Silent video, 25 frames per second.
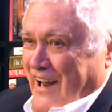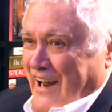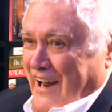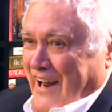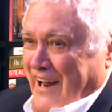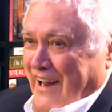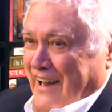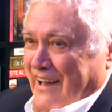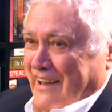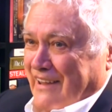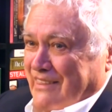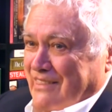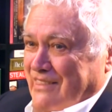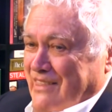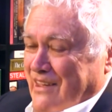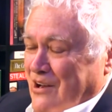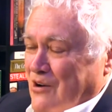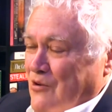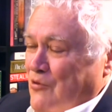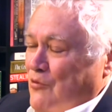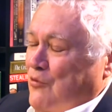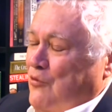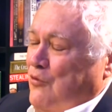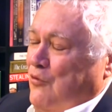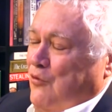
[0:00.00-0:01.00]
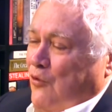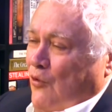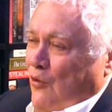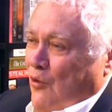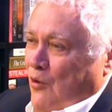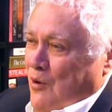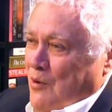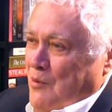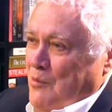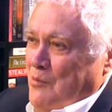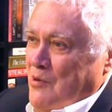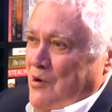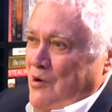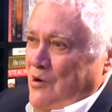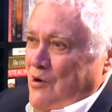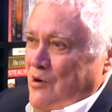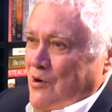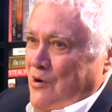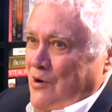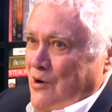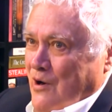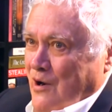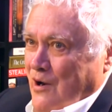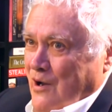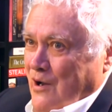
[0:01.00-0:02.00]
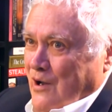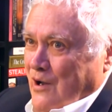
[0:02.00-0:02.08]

and their former